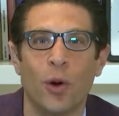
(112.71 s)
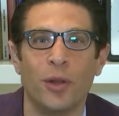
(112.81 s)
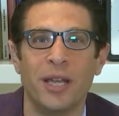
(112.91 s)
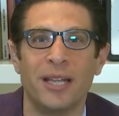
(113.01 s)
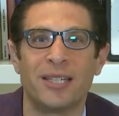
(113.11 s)

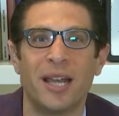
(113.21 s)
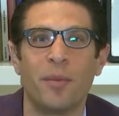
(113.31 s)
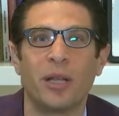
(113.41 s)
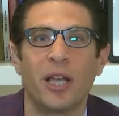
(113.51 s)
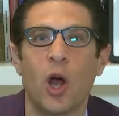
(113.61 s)
for the
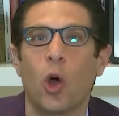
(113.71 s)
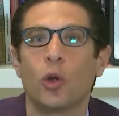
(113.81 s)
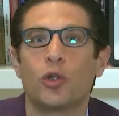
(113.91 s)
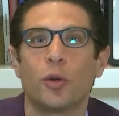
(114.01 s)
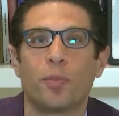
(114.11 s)
seemingly
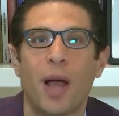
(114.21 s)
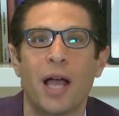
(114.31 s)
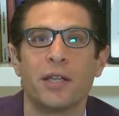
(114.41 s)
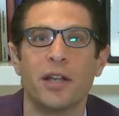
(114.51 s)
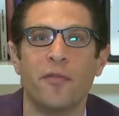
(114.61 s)

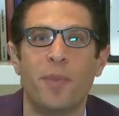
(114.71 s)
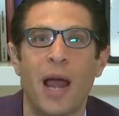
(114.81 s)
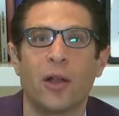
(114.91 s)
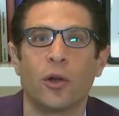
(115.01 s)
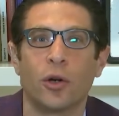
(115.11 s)
ultra-positive
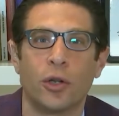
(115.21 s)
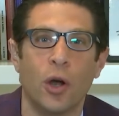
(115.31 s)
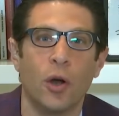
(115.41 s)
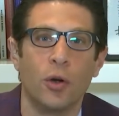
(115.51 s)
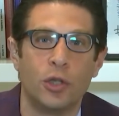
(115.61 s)
Baylor
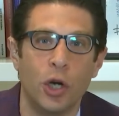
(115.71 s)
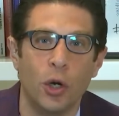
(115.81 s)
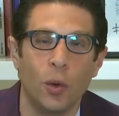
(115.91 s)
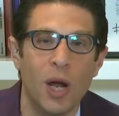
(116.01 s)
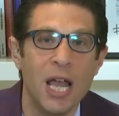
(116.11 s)
coach
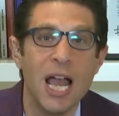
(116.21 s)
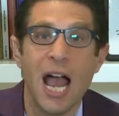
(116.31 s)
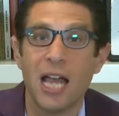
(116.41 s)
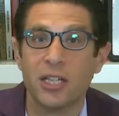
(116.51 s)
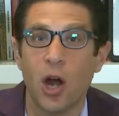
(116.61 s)
who,
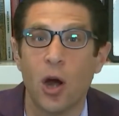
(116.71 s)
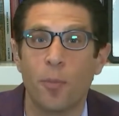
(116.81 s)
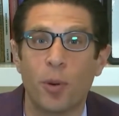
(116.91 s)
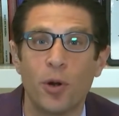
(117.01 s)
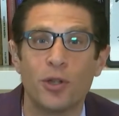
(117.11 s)
as
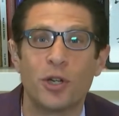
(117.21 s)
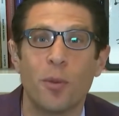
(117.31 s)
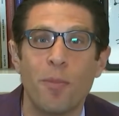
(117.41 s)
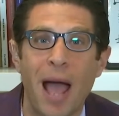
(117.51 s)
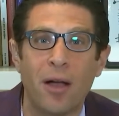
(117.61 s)
our
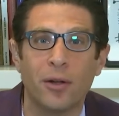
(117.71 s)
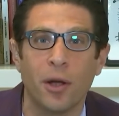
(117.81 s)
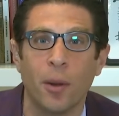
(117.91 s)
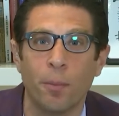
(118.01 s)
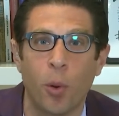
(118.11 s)
producer
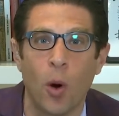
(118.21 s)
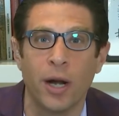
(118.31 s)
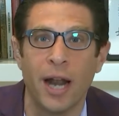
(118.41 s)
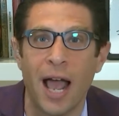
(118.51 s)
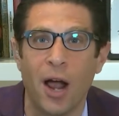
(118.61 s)
Malcolm
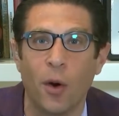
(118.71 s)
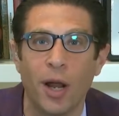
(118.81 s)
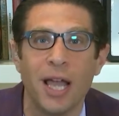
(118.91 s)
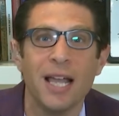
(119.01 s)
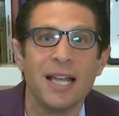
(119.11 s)
pointed
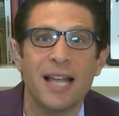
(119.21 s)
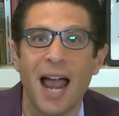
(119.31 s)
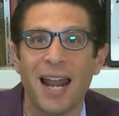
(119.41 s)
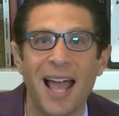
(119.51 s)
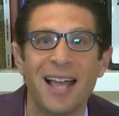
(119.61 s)
out,
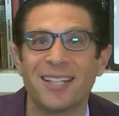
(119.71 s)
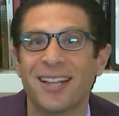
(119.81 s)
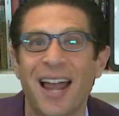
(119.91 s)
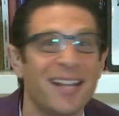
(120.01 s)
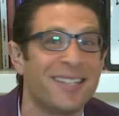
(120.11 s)
kind of has
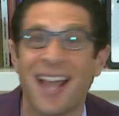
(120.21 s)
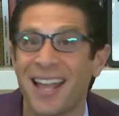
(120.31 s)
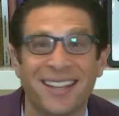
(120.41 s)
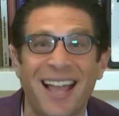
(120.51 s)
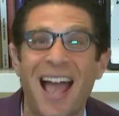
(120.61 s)
a lot of
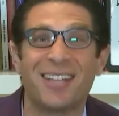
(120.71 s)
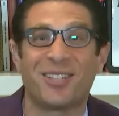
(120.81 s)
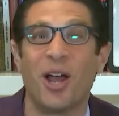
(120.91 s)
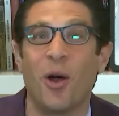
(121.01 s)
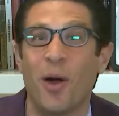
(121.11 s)
Ted
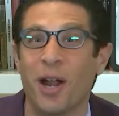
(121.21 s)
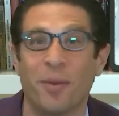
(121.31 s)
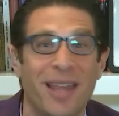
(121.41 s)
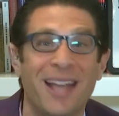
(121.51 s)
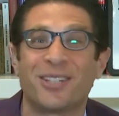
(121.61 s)
Lasso in
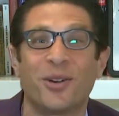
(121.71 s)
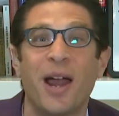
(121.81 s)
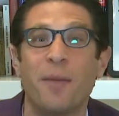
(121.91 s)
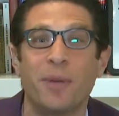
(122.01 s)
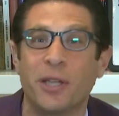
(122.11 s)
him. And that's
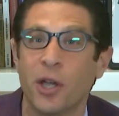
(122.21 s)
great